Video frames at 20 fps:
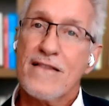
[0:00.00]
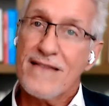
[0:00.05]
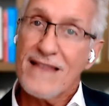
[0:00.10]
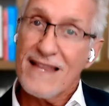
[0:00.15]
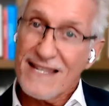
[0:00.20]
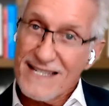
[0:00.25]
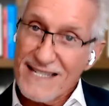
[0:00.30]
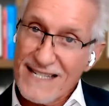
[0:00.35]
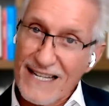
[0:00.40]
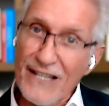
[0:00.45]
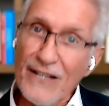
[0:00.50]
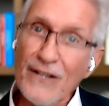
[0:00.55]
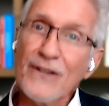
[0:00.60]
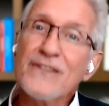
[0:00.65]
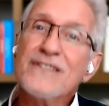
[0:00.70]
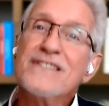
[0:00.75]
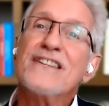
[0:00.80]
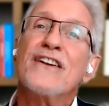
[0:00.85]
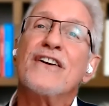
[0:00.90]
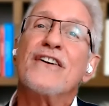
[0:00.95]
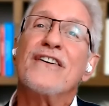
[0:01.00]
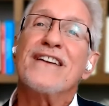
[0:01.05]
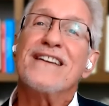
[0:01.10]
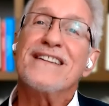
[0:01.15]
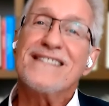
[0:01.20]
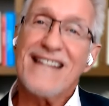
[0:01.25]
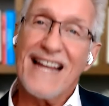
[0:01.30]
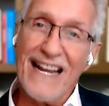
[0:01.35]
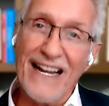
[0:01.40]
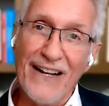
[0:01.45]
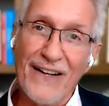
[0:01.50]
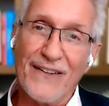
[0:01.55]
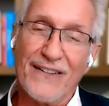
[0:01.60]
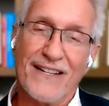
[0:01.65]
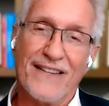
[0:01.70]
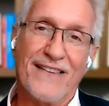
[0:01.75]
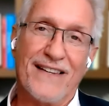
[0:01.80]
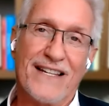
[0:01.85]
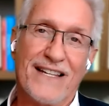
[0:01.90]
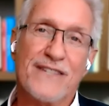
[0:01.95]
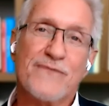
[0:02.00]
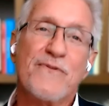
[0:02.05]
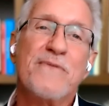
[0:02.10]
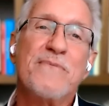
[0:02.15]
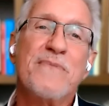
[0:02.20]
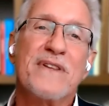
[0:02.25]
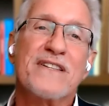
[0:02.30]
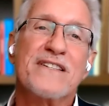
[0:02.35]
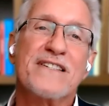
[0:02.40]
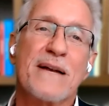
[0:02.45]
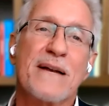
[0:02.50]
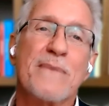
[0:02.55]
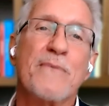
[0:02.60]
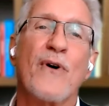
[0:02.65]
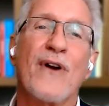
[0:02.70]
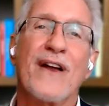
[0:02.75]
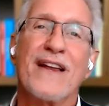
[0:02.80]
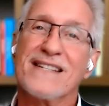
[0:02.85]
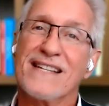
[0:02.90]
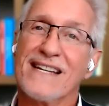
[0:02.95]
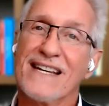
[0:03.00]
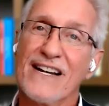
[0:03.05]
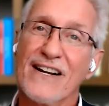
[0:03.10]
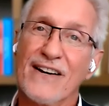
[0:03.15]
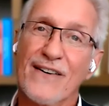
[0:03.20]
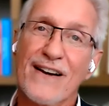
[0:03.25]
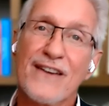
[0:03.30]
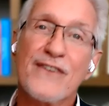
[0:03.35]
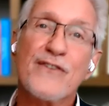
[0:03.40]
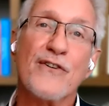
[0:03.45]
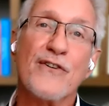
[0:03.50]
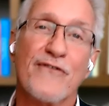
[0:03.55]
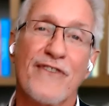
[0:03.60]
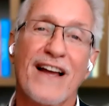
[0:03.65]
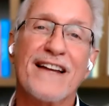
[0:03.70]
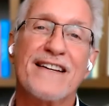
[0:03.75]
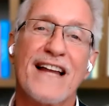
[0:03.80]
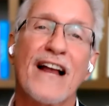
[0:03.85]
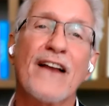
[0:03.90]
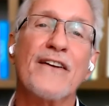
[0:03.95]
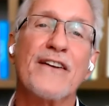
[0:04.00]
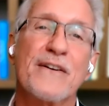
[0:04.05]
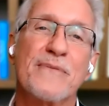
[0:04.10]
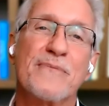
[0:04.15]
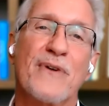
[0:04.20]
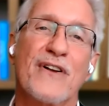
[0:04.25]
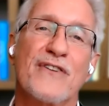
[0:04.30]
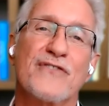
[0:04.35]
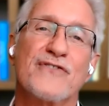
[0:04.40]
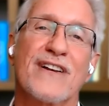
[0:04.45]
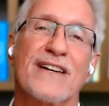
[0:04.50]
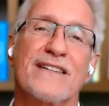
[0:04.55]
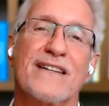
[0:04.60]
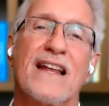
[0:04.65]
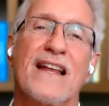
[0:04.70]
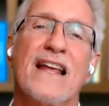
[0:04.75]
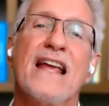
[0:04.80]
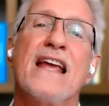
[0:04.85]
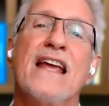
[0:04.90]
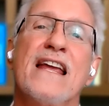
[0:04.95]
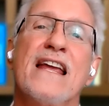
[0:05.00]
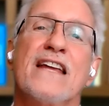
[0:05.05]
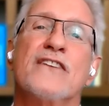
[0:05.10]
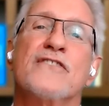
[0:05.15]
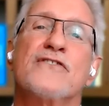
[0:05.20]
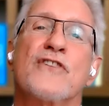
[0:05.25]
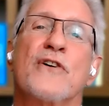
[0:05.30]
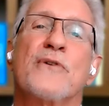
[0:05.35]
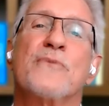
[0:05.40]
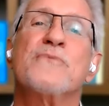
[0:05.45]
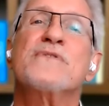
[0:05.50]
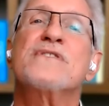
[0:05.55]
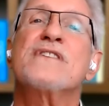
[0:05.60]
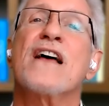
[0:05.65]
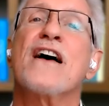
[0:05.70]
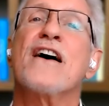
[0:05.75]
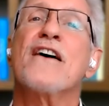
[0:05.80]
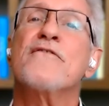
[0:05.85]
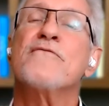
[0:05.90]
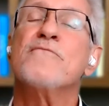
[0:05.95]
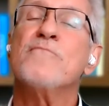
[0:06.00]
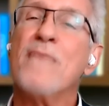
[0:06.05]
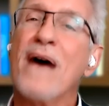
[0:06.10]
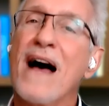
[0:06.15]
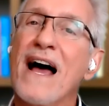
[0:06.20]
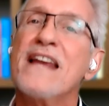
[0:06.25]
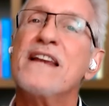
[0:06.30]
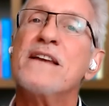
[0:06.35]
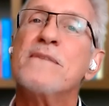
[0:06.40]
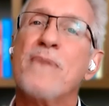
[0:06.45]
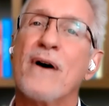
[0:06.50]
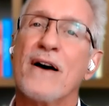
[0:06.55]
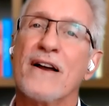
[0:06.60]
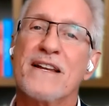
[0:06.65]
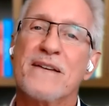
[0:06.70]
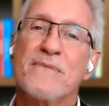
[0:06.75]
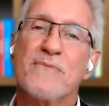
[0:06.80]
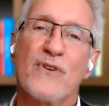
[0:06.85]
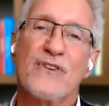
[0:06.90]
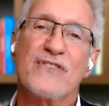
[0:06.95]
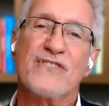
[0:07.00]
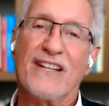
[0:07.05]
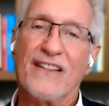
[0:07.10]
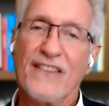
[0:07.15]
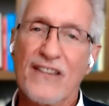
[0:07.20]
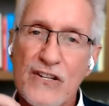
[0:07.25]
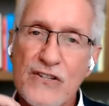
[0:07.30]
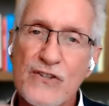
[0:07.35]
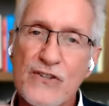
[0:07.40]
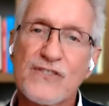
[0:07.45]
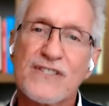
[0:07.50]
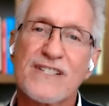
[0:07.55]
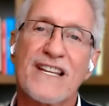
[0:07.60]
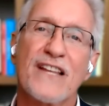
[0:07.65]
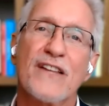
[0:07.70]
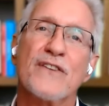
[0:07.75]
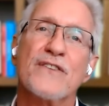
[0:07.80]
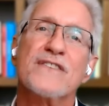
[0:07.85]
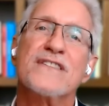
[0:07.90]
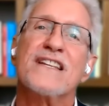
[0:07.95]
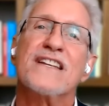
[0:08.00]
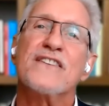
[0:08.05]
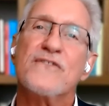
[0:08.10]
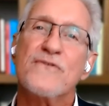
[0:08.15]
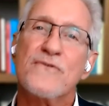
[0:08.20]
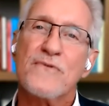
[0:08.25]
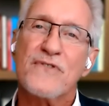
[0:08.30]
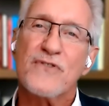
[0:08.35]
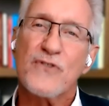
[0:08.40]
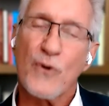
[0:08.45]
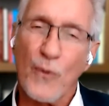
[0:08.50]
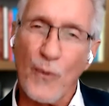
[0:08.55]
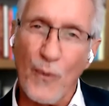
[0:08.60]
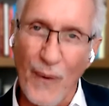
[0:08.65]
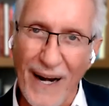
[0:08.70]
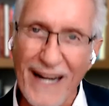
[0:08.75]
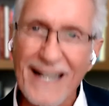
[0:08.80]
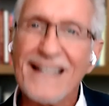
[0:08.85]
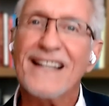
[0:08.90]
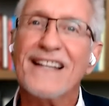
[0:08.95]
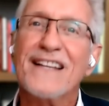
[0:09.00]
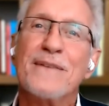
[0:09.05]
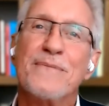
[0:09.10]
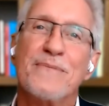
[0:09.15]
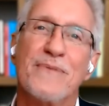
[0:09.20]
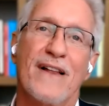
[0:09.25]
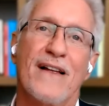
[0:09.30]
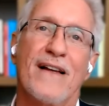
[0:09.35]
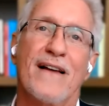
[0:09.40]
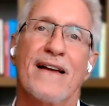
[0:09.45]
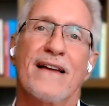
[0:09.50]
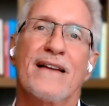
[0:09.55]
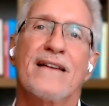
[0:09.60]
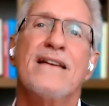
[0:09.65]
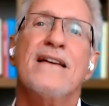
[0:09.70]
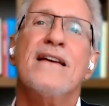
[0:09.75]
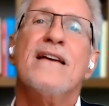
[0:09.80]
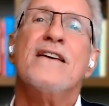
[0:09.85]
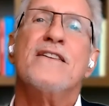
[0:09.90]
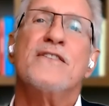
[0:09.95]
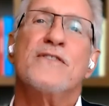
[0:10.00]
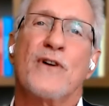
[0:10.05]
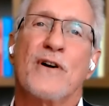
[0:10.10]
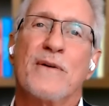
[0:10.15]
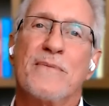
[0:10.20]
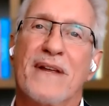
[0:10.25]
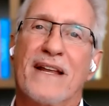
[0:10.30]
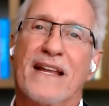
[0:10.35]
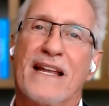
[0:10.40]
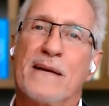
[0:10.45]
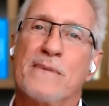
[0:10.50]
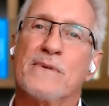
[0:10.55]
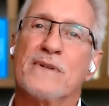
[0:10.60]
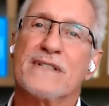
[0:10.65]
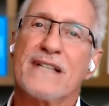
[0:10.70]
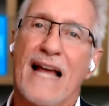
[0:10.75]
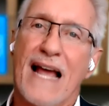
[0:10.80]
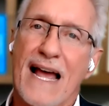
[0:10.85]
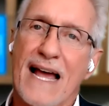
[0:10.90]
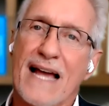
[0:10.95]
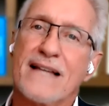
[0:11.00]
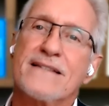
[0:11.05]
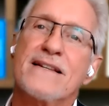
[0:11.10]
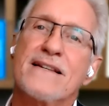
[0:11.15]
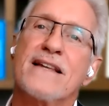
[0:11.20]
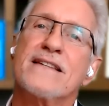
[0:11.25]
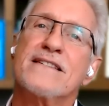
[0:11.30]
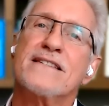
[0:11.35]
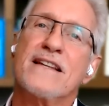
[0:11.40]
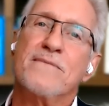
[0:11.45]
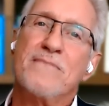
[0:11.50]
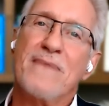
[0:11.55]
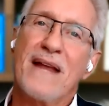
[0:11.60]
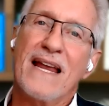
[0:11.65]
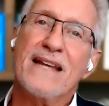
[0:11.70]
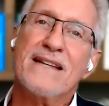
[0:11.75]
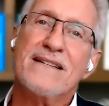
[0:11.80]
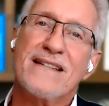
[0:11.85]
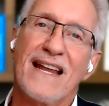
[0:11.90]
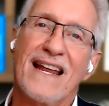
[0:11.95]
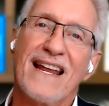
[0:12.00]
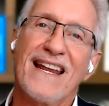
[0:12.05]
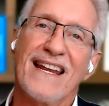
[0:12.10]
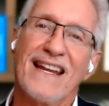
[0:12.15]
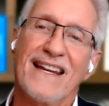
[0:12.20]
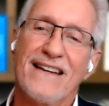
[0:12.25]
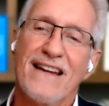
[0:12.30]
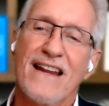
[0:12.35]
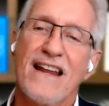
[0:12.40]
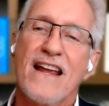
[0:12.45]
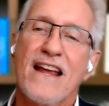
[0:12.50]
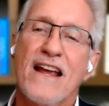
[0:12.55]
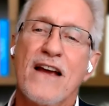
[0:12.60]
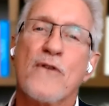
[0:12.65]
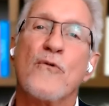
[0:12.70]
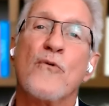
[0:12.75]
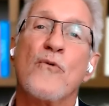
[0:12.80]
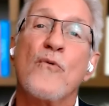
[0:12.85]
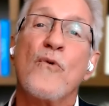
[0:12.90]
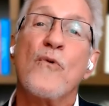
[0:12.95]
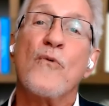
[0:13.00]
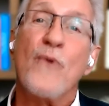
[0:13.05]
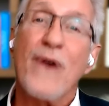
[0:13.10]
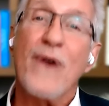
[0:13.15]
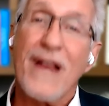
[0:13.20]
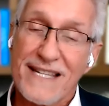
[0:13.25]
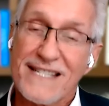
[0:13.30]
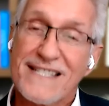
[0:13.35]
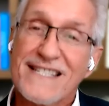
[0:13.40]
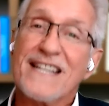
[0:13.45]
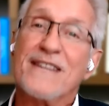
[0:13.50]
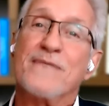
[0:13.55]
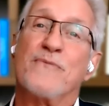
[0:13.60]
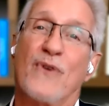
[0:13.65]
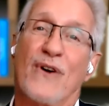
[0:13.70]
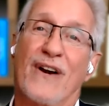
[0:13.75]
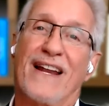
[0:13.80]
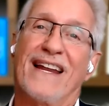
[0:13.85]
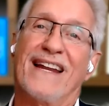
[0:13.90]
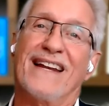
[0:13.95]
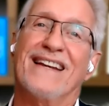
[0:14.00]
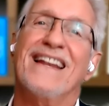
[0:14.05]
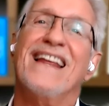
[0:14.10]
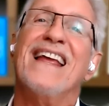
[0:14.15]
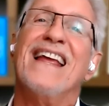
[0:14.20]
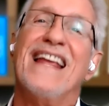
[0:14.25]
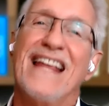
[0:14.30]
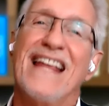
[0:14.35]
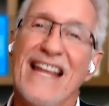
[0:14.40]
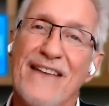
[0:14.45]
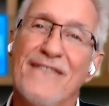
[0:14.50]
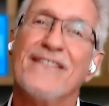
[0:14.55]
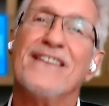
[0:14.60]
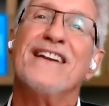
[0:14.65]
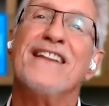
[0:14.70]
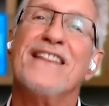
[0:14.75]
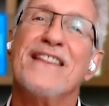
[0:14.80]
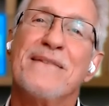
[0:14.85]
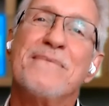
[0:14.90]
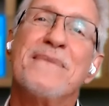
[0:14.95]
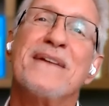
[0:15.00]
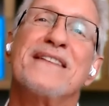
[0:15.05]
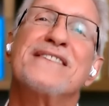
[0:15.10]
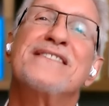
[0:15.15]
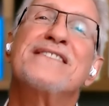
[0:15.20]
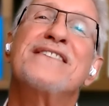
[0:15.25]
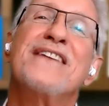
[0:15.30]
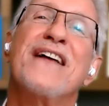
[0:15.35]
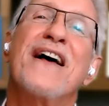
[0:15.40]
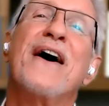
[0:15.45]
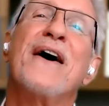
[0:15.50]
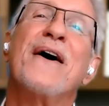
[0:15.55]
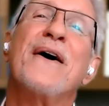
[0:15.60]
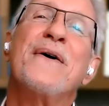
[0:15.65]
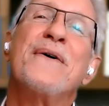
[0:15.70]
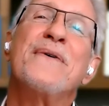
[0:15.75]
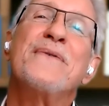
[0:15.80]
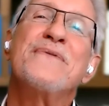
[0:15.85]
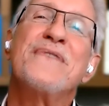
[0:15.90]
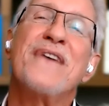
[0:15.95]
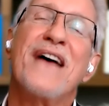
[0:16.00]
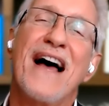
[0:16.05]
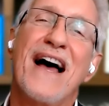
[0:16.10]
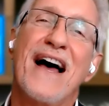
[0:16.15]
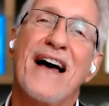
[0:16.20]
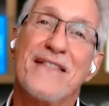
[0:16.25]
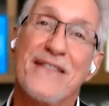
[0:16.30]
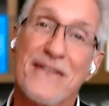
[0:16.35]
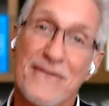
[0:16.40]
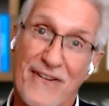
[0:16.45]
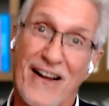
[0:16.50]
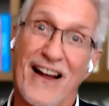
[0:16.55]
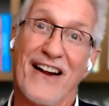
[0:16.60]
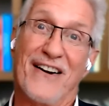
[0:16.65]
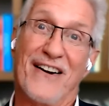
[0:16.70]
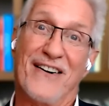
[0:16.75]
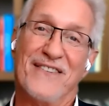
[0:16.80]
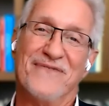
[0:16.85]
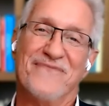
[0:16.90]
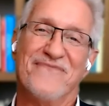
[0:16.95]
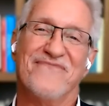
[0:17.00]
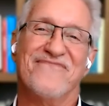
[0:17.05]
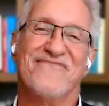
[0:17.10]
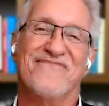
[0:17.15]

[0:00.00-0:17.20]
The skills that are entailed in this, we've been summarizing here at your Vitality Project in terms of mind-body bridging. These are skills that directly apply to our being able to access and maintain resting brain even in the midst of the fire.